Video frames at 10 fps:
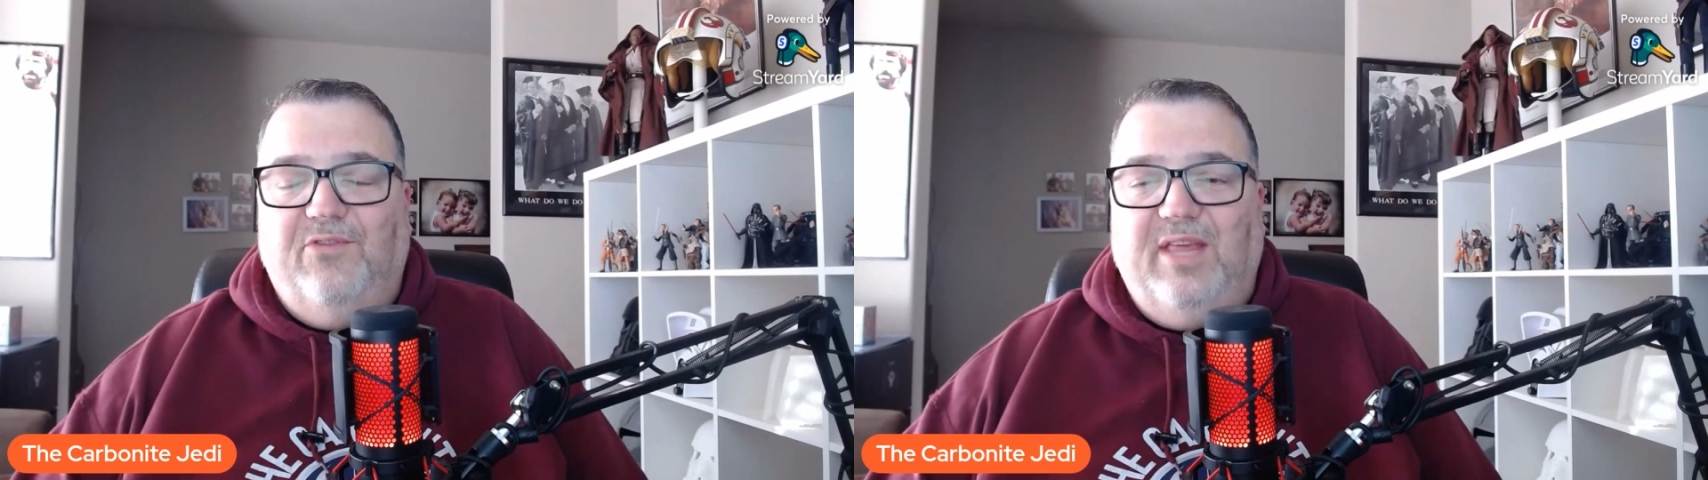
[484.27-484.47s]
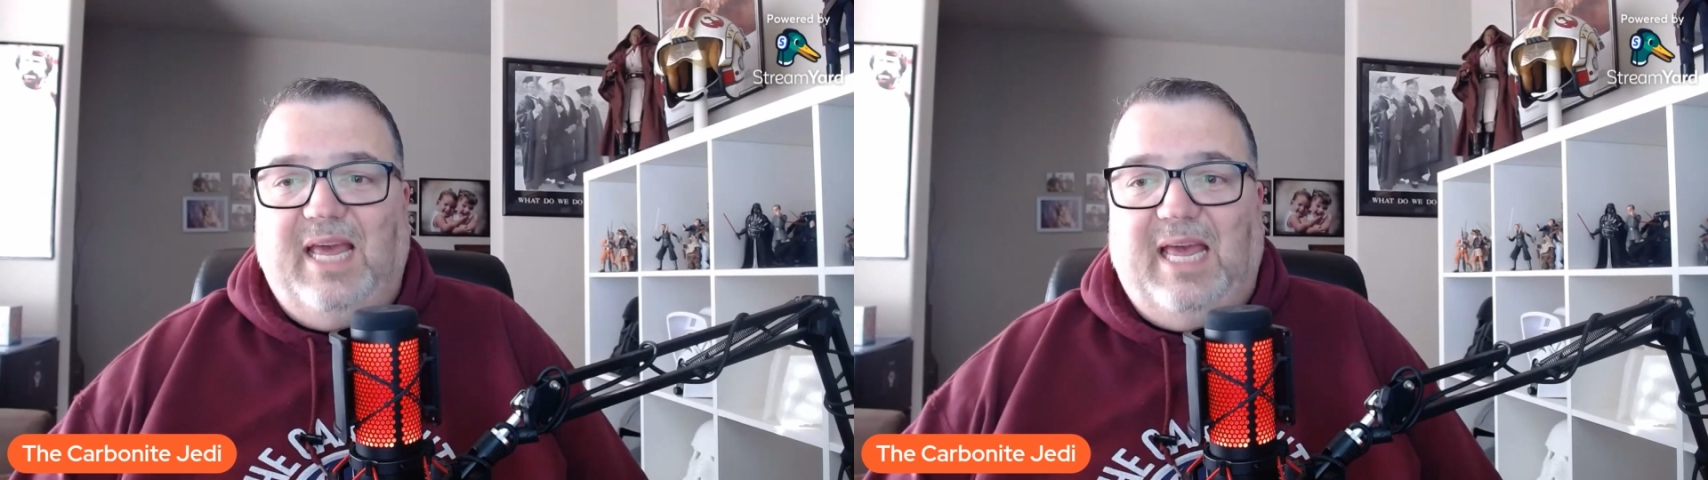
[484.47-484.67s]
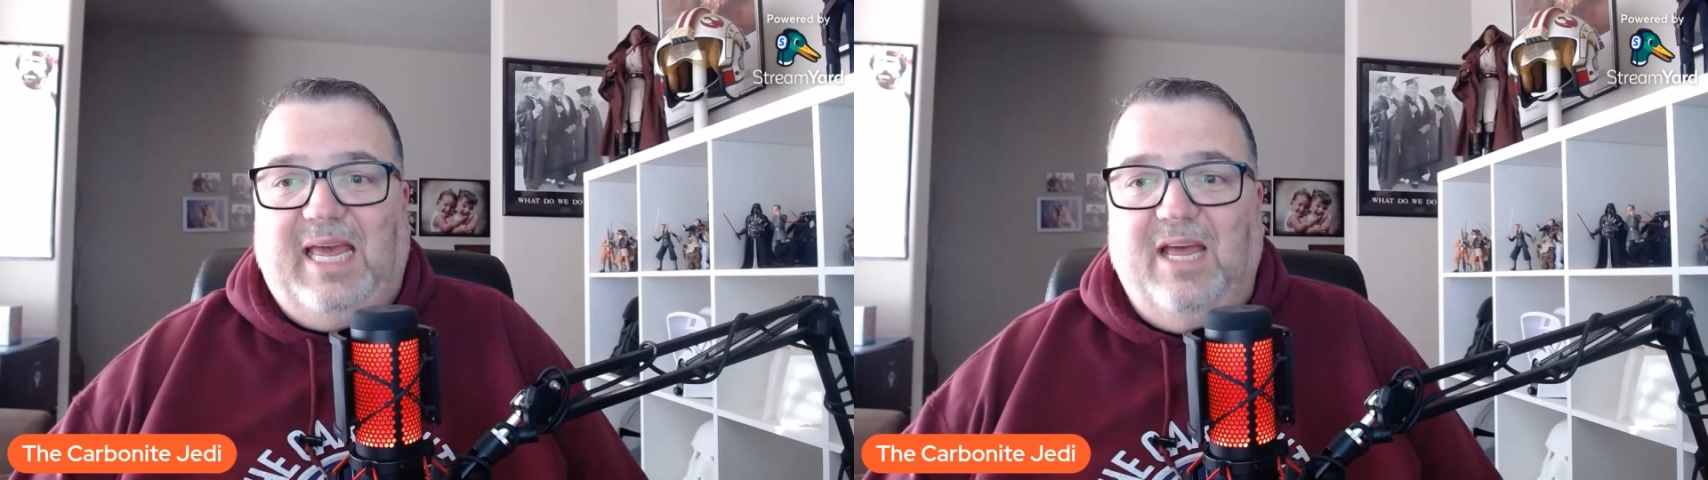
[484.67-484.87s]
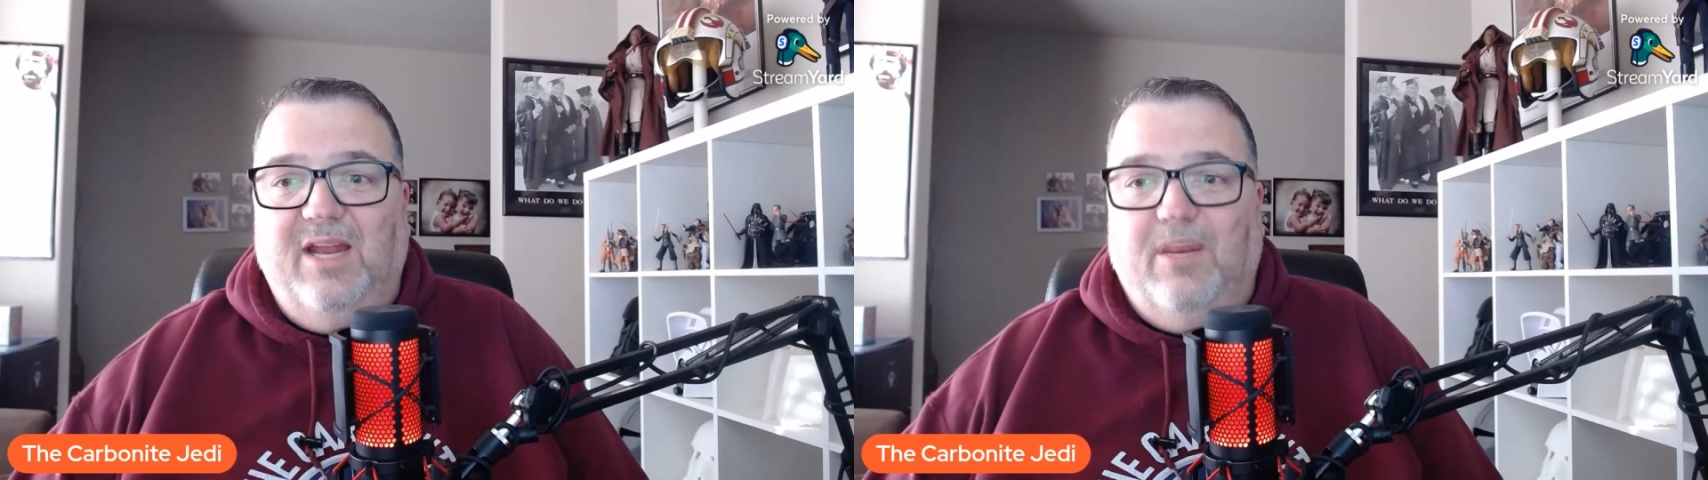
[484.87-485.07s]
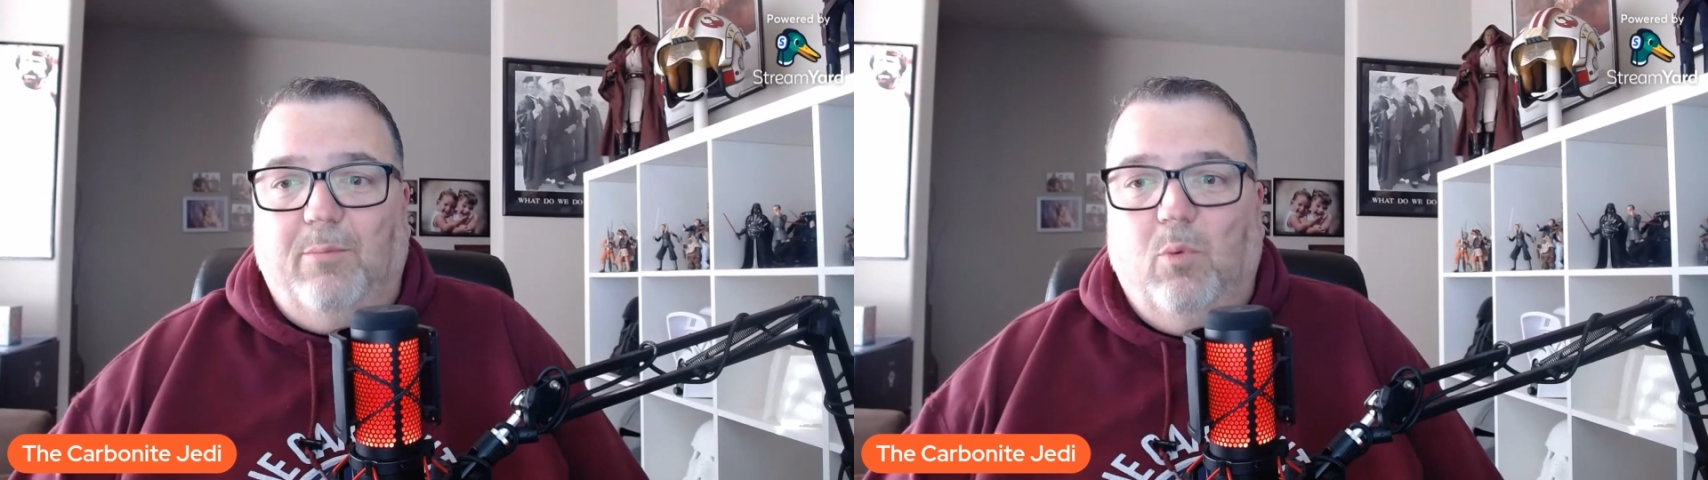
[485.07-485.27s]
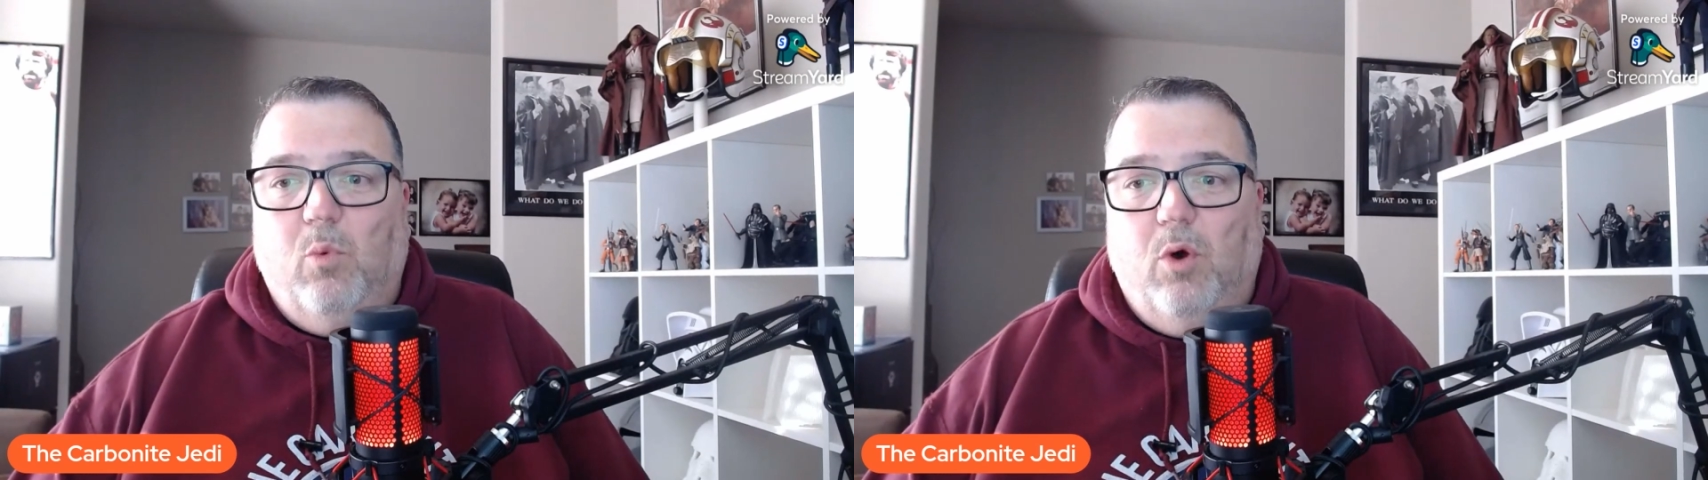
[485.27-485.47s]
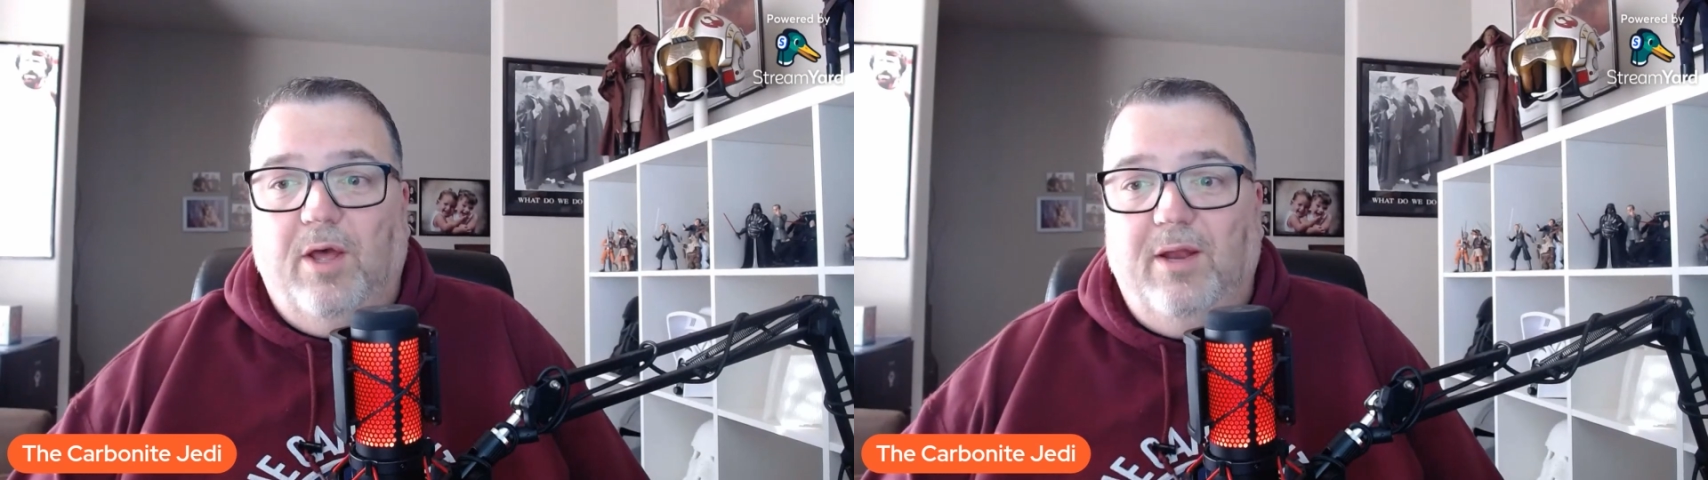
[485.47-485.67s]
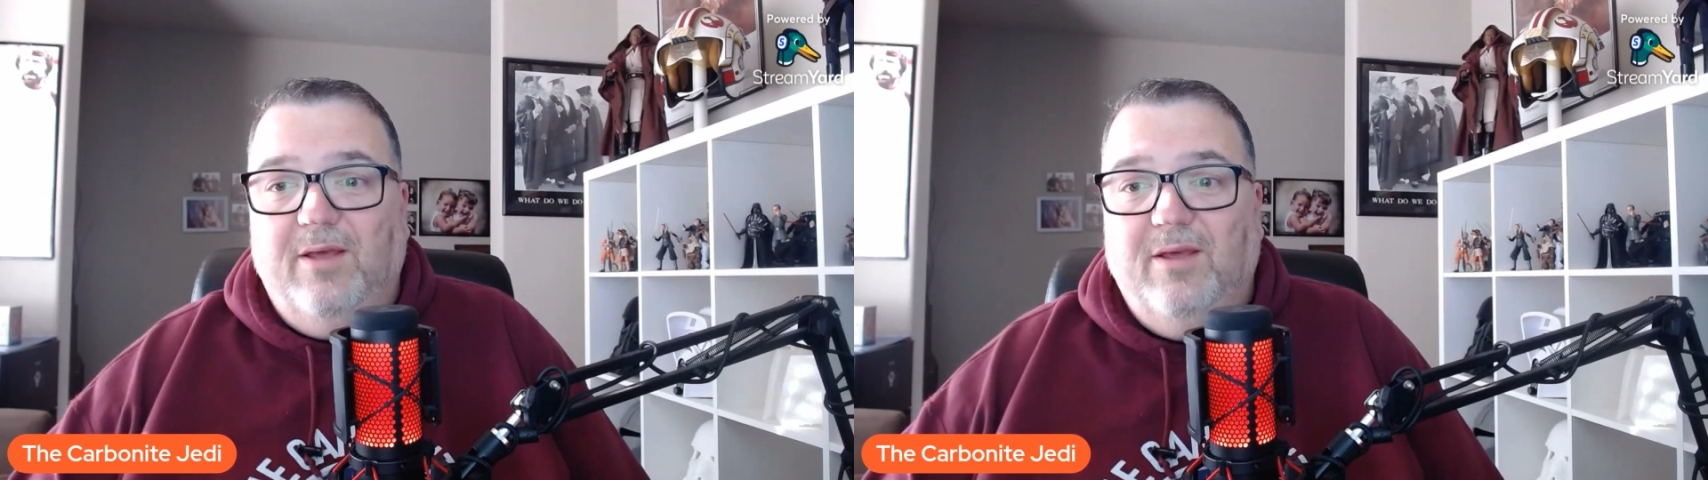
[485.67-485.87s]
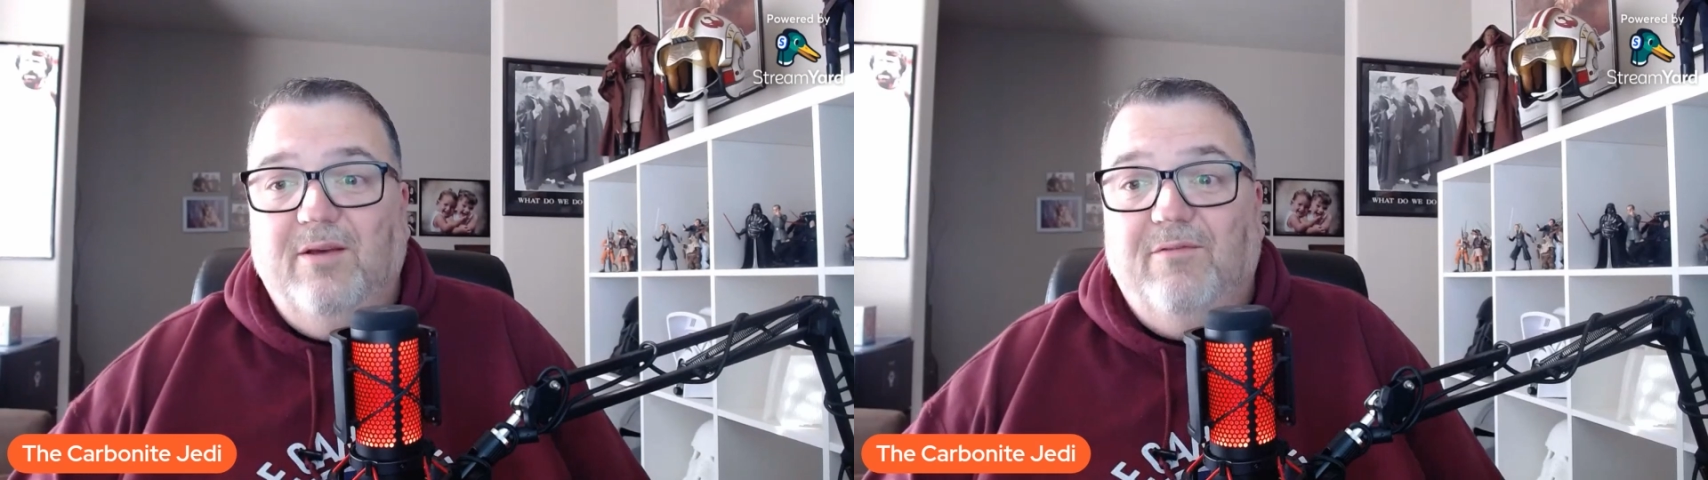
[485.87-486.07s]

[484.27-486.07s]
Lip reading: the number one